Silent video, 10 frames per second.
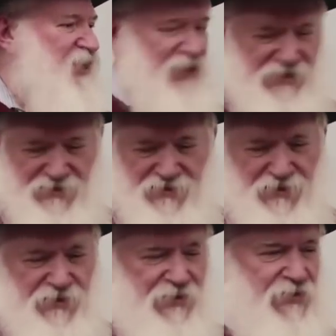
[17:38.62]
Connected to
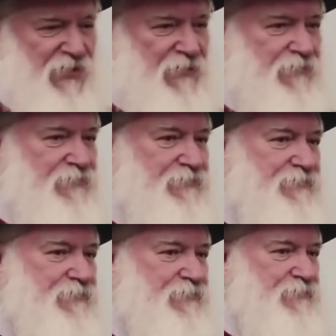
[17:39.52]
the earth.
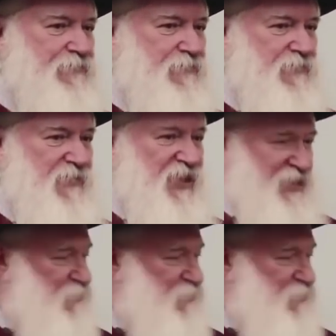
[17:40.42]
Is